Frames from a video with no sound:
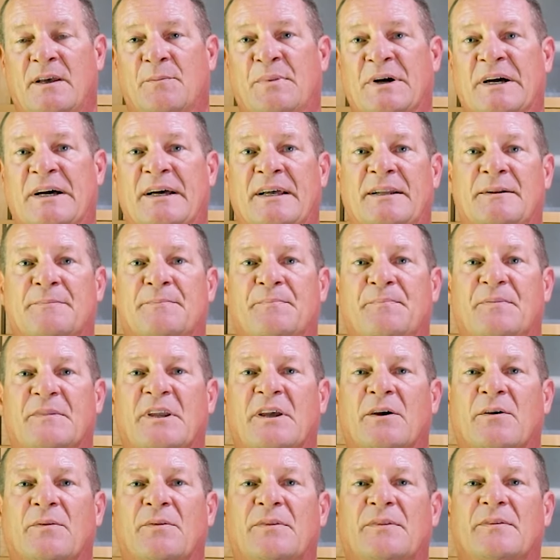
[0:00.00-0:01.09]
But,
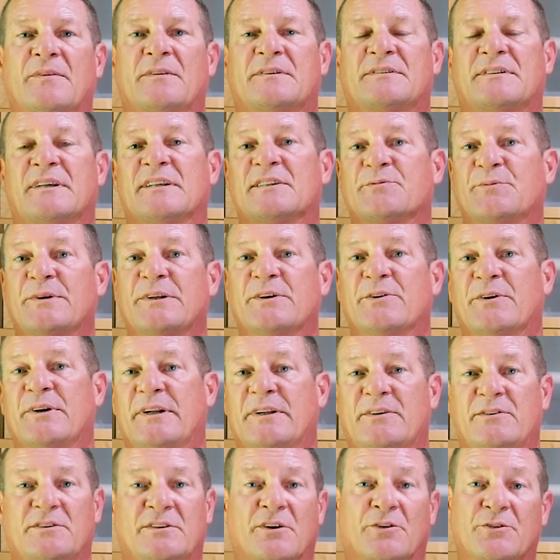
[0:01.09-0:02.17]
you know, since we
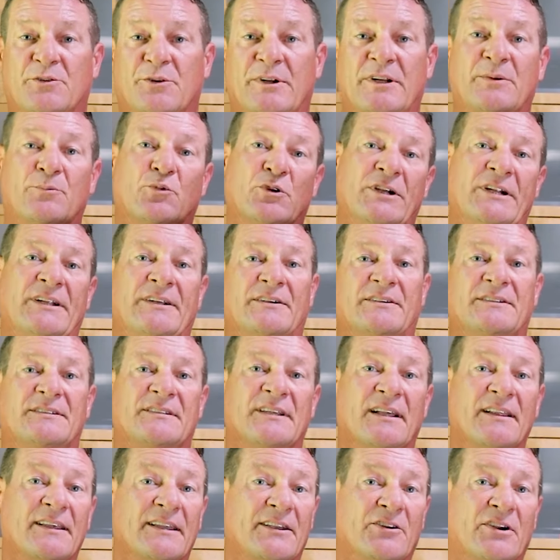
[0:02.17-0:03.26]
don't do any breeding or
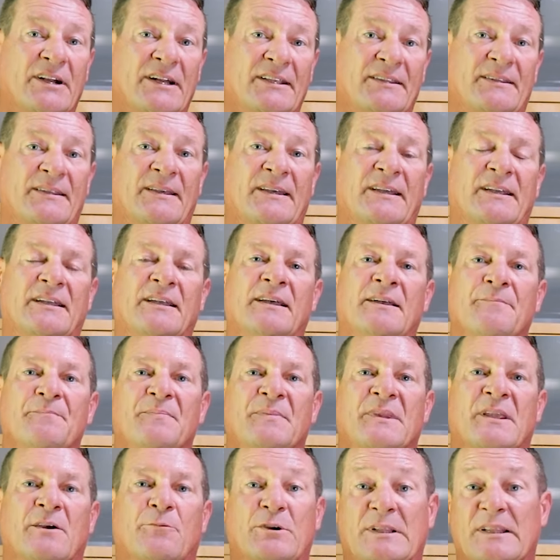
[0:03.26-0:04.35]
selling or anything,
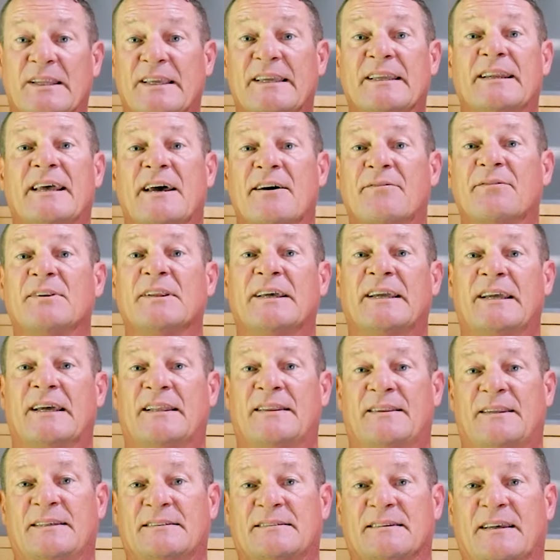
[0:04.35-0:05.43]
we lean heavily
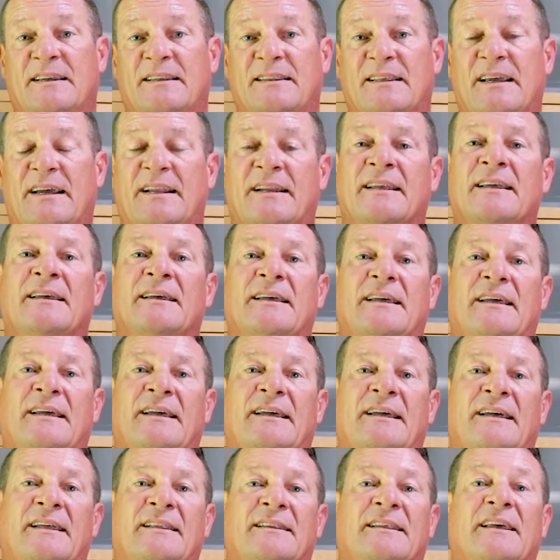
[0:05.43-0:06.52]
on things like that.
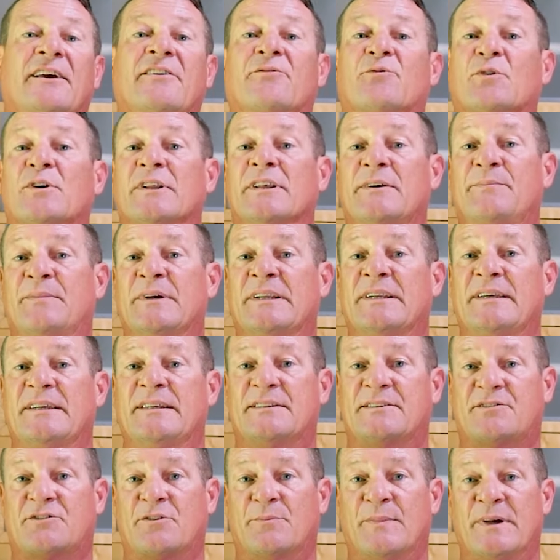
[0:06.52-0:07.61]
And they've really been
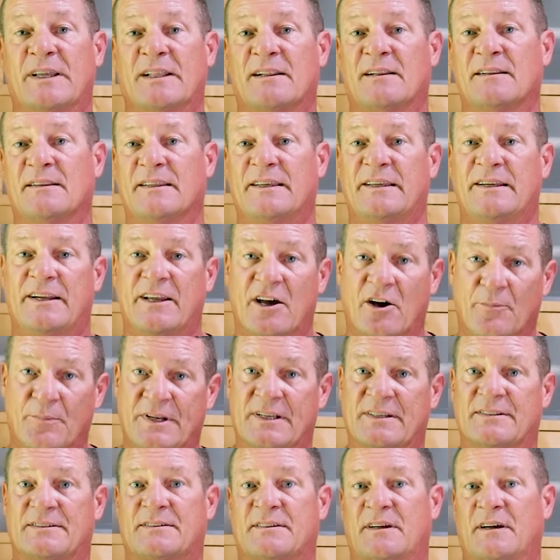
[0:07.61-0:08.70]
instrumental in
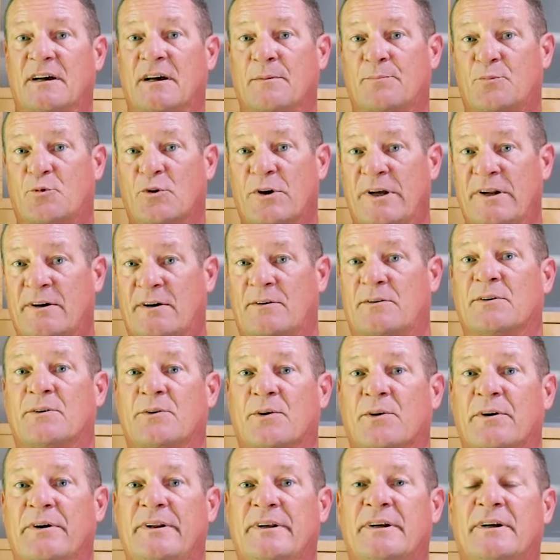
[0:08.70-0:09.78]
helping us to upgrade our
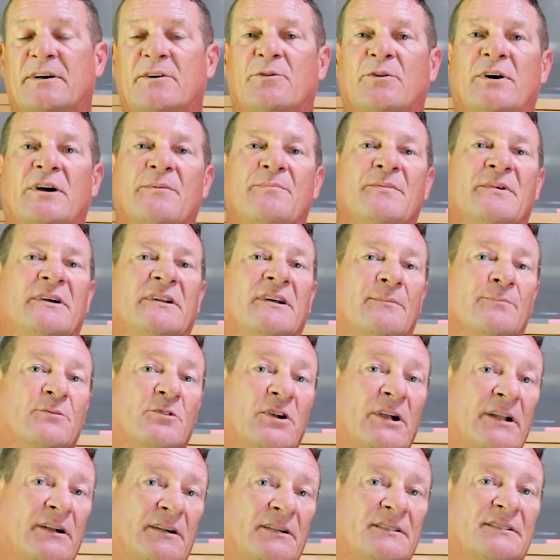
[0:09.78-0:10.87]
recording equipment,
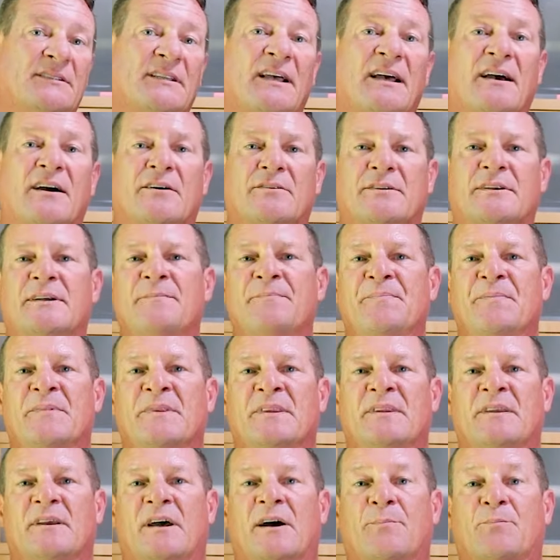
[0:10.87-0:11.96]
upgrade our sound,
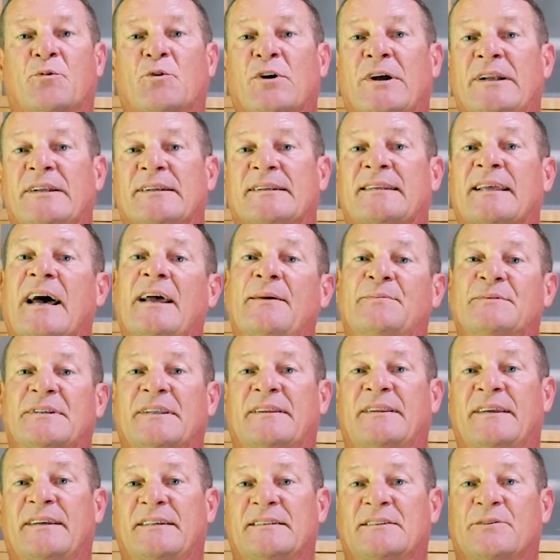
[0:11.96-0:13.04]
upgrade the types
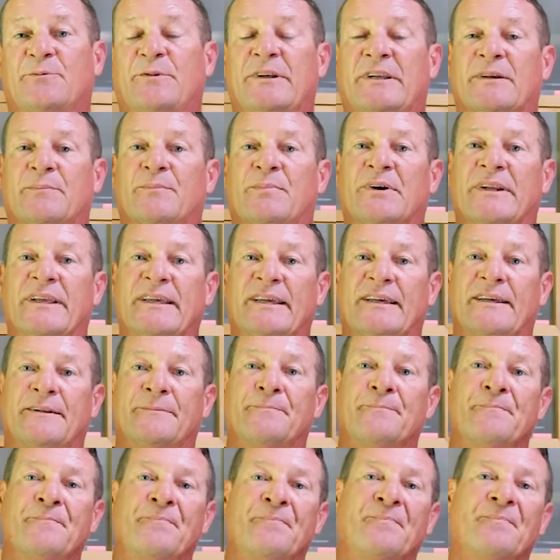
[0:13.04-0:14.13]
of things that we can put in.